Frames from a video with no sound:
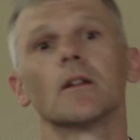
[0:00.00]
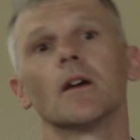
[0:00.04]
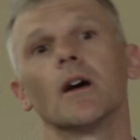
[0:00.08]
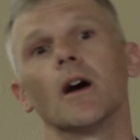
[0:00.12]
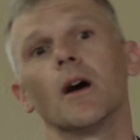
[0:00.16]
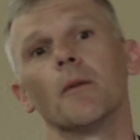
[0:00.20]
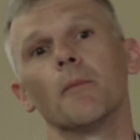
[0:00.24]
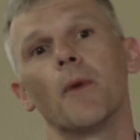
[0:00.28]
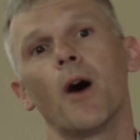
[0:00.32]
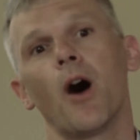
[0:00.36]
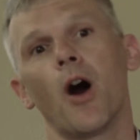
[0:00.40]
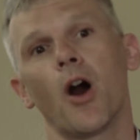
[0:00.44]

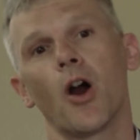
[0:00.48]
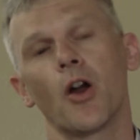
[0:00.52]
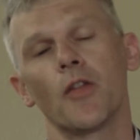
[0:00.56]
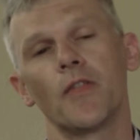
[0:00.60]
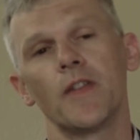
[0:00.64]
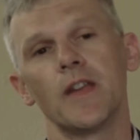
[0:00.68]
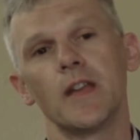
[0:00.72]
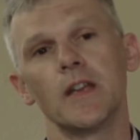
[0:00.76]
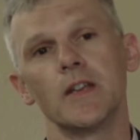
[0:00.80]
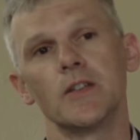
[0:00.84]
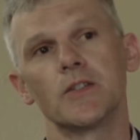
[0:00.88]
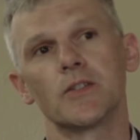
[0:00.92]
Um, are,
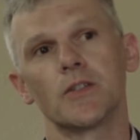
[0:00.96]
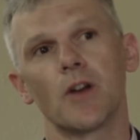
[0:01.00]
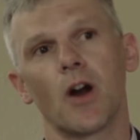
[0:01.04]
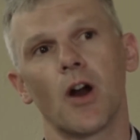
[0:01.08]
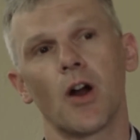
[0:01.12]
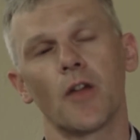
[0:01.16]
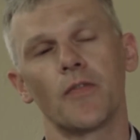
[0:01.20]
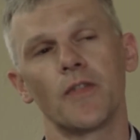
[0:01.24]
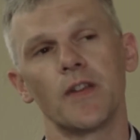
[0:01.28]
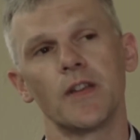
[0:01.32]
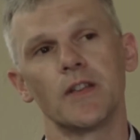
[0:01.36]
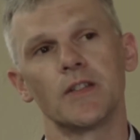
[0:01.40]
these,
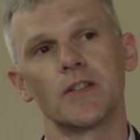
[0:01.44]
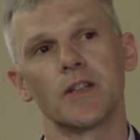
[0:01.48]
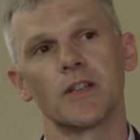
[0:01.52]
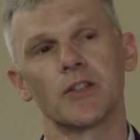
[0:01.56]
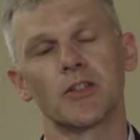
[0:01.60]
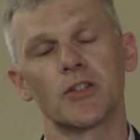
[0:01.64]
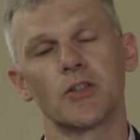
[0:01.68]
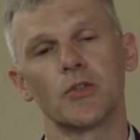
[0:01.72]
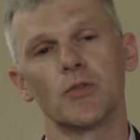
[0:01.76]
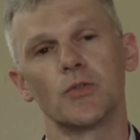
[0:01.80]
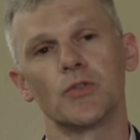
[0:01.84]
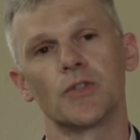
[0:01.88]
are these
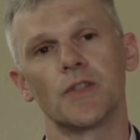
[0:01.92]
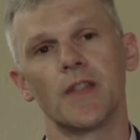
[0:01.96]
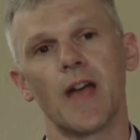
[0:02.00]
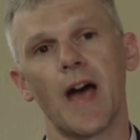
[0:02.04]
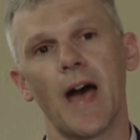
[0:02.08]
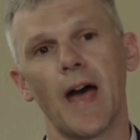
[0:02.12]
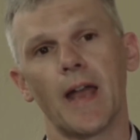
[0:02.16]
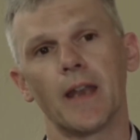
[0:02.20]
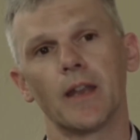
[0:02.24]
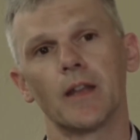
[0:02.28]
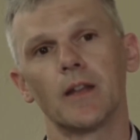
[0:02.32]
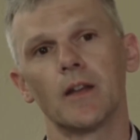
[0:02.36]
issues
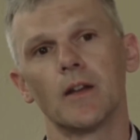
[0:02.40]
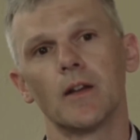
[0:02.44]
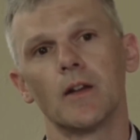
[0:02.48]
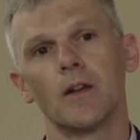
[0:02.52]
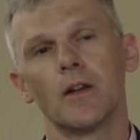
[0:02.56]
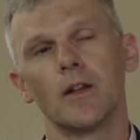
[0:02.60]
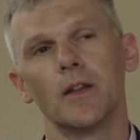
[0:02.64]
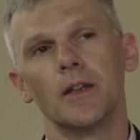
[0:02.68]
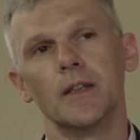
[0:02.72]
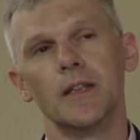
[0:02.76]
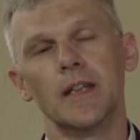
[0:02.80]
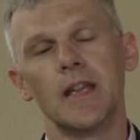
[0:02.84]
that
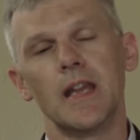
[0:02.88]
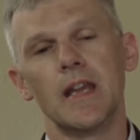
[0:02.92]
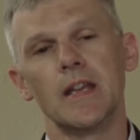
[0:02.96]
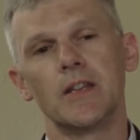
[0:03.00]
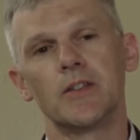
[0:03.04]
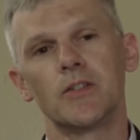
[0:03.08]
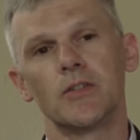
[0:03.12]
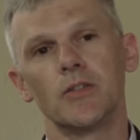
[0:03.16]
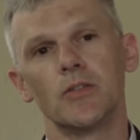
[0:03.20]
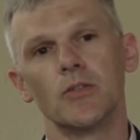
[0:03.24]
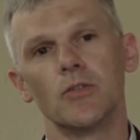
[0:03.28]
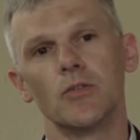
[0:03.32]
need
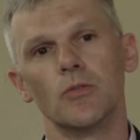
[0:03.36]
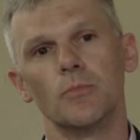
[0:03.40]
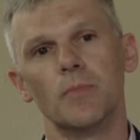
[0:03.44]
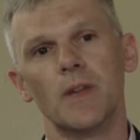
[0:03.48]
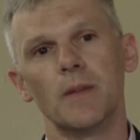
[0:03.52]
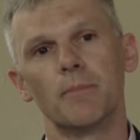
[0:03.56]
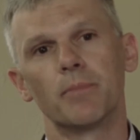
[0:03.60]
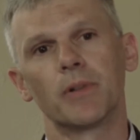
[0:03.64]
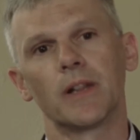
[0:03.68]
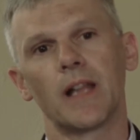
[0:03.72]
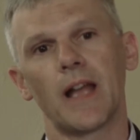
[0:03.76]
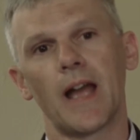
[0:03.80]
to be
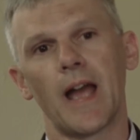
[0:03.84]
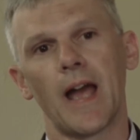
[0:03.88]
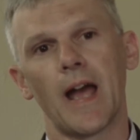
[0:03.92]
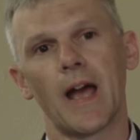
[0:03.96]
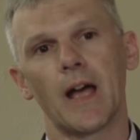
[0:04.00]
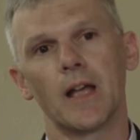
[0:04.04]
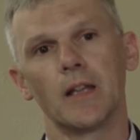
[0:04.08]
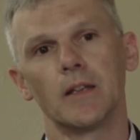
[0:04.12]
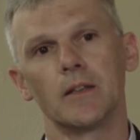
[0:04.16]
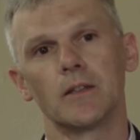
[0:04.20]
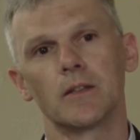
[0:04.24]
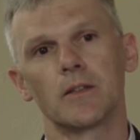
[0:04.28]

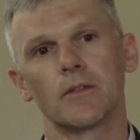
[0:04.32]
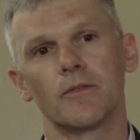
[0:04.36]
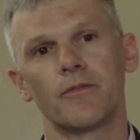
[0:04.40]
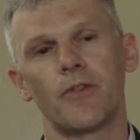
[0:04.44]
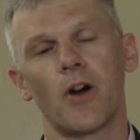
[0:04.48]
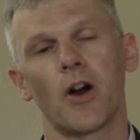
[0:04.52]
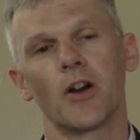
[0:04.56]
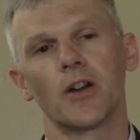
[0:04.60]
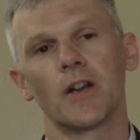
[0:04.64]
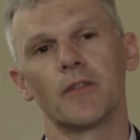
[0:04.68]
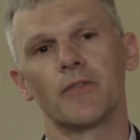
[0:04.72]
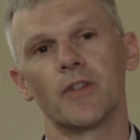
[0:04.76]
planned
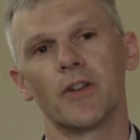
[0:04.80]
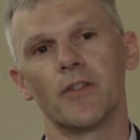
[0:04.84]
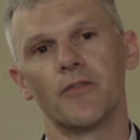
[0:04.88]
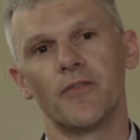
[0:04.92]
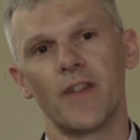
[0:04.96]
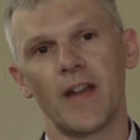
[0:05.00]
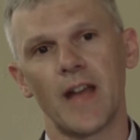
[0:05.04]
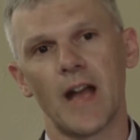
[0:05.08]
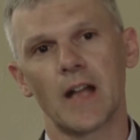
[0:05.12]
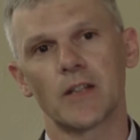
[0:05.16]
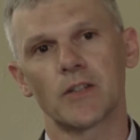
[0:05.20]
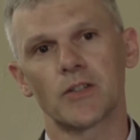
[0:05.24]
far enough in
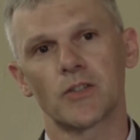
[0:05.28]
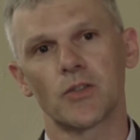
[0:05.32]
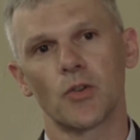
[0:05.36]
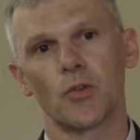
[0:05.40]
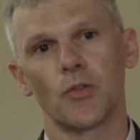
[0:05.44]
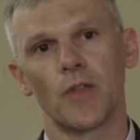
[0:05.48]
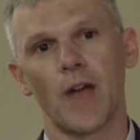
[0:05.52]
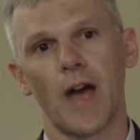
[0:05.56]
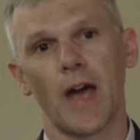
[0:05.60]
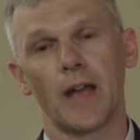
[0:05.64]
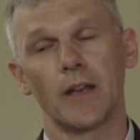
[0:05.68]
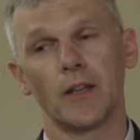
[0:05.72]
advance so
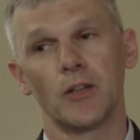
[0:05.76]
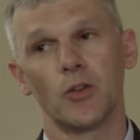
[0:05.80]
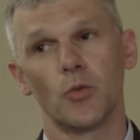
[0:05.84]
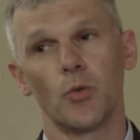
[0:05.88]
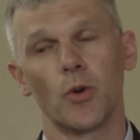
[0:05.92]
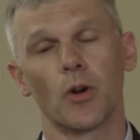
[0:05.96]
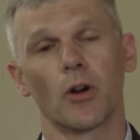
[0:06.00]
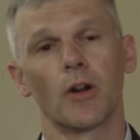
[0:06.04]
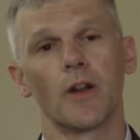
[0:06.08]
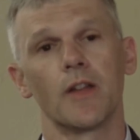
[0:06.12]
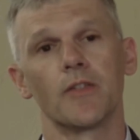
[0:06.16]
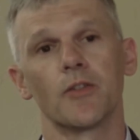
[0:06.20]
that you
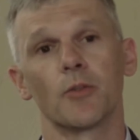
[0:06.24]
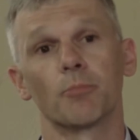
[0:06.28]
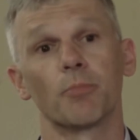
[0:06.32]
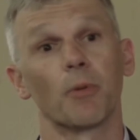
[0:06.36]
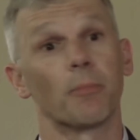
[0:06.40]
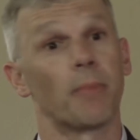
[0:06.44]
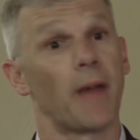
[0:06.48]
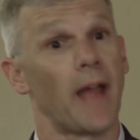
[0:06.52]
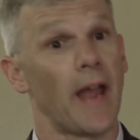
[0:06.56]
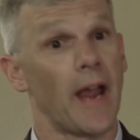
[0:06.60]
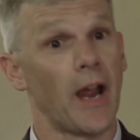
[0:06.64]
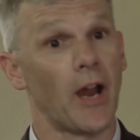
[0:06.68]
are either
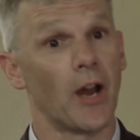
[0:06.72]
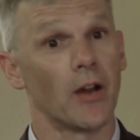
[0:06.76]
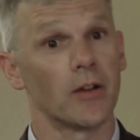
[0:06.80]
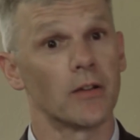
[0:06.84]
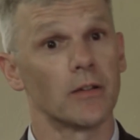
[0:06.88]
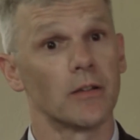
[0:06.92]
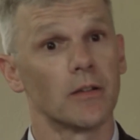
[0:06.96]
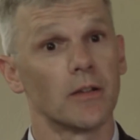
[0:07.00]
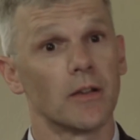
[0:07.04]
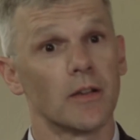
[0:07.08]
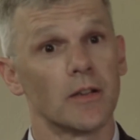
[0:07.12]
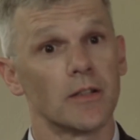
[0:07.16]
prepared
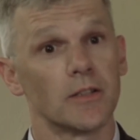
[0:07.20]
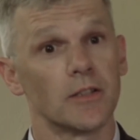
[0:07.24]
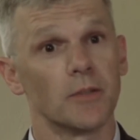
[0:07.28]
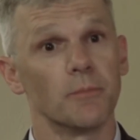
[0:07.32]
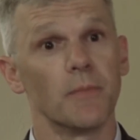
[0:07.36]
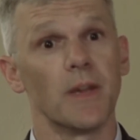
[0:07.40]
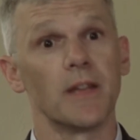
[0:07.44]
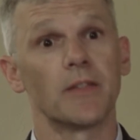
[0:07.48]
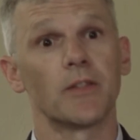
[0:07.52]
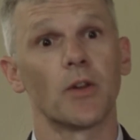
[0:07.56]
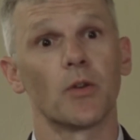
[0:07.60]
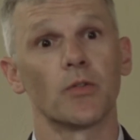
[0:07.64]
to
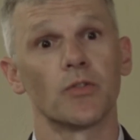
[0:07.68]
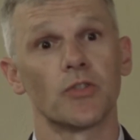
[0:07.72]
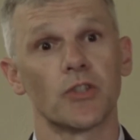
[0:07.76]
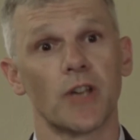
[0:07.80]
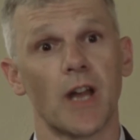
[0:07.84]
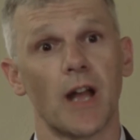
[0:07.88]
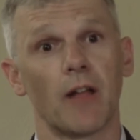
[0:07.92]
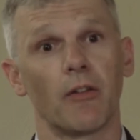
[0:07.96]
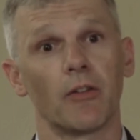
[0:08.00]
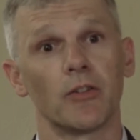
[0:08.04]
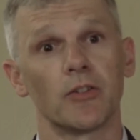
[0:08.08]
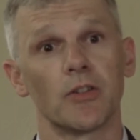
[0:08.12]
meet those
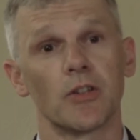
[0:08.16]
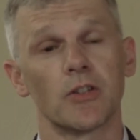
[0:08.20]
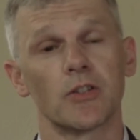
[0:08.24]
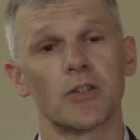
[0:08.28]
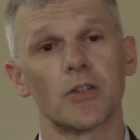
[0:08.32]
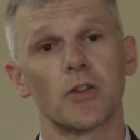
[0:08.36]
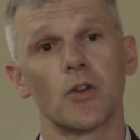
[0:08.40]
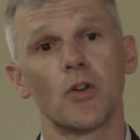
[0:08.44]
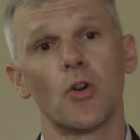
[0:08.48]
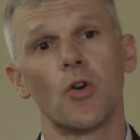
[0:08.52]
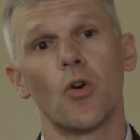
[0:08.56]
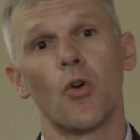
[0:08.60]
challenges
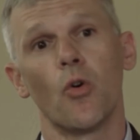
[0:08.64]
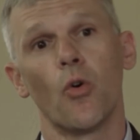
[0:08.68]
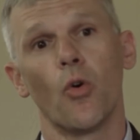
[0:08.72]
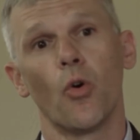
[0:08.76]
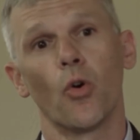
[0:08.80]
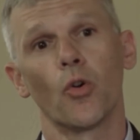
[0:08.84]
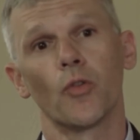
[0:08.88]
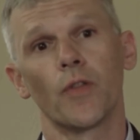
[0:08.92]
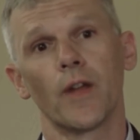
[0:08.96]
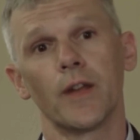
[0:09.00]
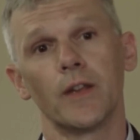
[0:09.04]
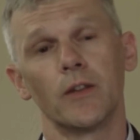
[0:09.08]

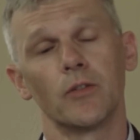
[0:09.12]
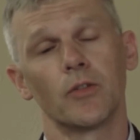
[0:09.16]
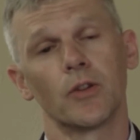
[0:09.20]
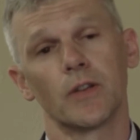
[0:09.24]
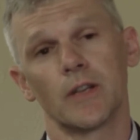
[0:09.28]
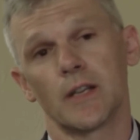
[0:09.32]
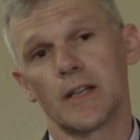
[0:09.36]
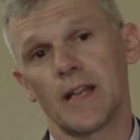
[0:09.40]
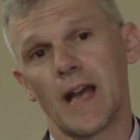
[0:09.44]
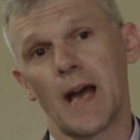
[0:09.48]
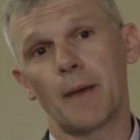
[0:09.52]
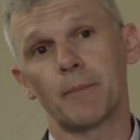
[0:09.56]
or that you can
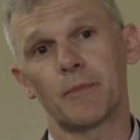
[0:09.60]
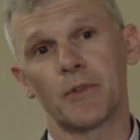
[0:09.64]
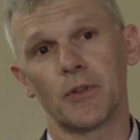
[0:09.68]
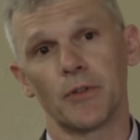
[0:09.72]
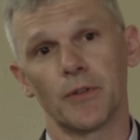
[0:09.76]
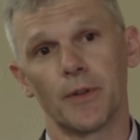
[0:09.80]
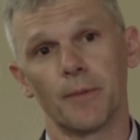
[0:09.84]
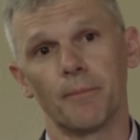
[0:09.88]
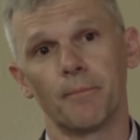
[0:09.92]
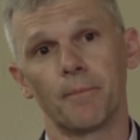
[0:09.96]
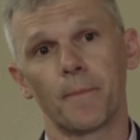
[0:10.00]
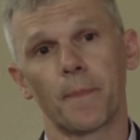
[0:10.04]
adapt to
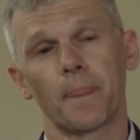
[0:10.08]
them?